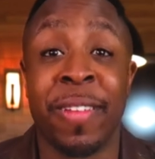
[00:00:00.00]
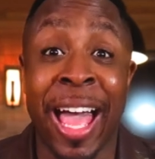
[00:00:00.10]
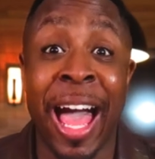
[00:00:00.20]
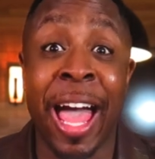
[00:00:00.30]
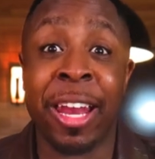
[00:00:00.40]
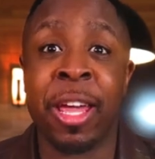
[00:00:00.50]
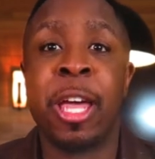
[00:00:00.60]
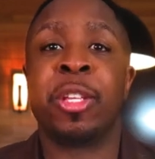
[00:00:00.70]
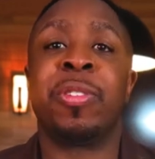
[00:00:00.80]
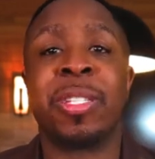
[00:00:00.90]
of God
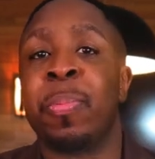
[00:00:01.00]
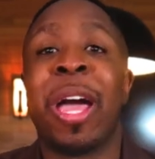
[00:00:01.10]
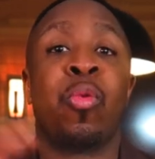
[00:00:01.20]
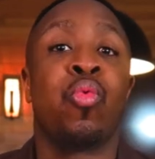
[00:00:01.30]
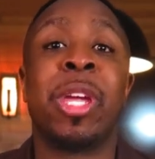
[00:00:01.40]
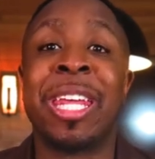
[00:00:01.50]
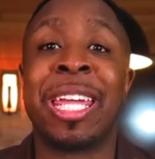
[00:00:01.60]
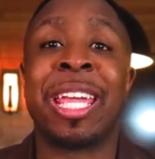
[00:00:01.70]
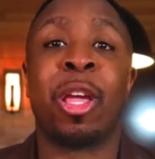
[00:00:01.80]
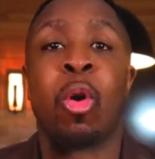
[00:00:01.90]
just by
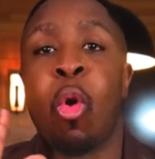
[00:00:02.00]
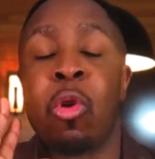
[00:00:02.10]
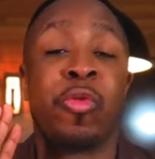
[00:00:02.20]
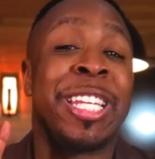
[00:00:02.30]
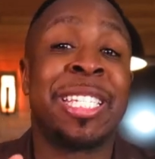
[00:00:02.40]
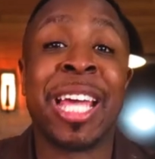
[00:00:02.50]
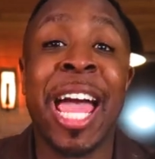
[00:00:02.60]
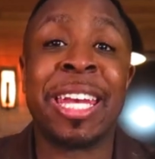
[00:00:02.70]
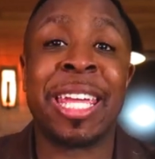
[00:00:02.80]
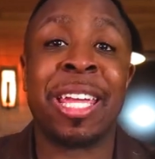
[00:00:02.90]
reading or
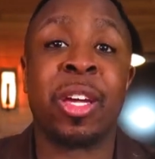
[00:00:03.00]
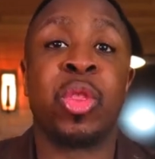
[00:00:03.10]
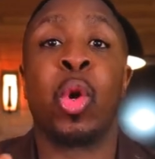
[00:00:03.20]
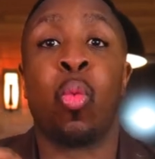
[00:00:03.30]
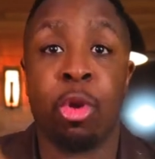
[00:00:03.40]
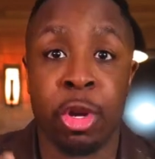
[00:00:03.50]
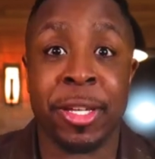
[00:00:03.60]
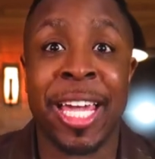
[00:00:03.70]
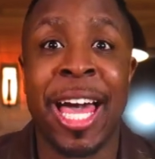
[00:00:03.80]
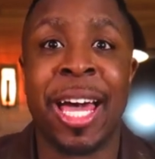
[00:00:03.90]
reciting the
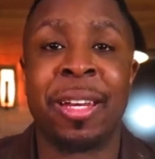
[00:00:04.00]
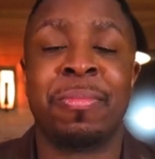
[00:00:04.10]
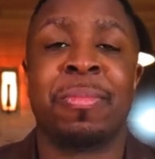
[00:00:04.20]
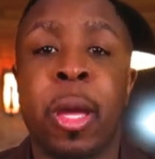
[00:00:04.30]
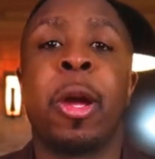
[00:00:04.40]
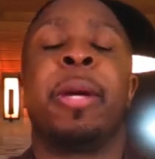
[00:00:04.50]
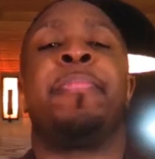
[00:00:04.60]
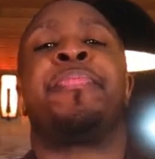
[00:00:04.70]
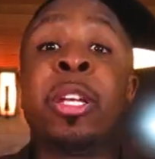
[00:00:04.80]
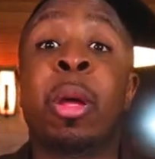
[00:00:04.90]
Word of God. All right.
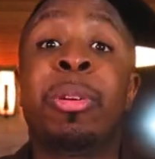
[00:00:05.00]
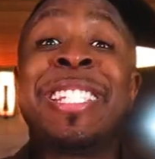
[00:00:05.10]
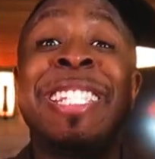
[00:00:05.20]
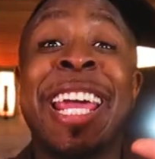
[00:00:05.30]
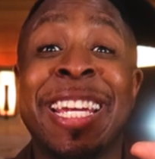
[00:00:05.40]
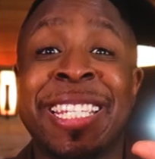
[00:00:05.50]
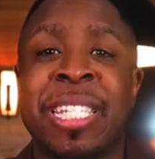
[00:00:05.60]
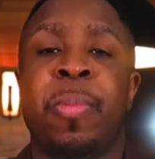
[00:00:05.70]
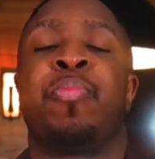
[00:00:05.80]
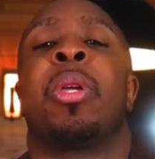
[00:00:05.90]
Number
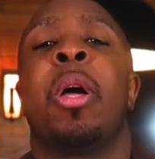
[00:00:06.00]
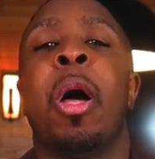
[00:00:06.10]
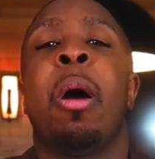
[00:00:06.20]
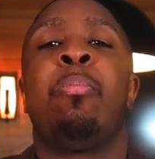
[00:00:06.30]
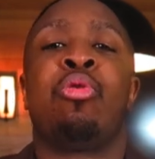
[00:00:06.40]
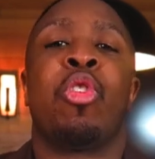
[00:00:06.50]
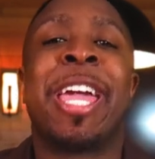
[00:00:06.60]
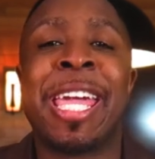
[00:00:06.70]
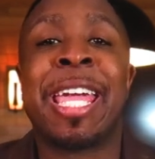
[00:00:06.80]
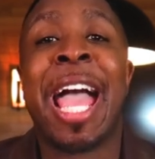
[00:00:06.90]
6,
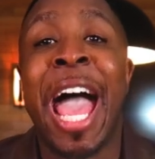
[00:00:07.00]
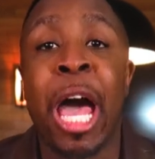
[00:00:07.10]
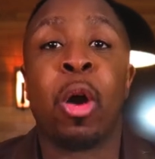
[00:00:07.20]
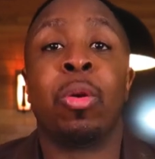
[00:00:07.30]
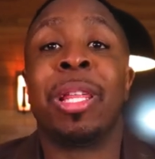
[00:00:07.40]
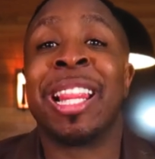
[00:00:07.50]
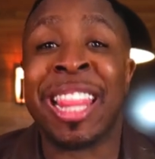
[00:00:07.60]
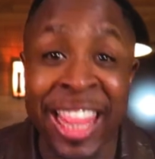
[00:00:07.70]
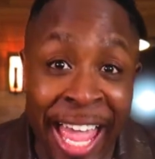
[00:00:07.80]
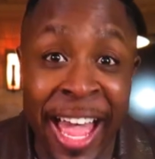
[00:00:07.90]
pray out
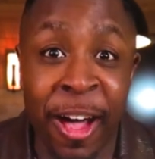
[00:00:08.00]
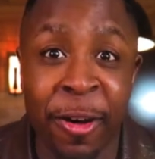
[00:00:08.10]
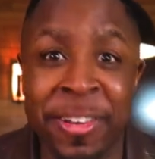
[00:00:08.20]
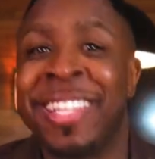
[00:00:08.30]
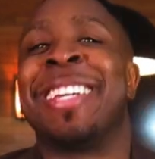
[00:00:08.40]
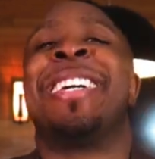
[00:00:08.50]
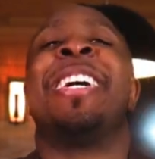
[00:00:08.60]
loud.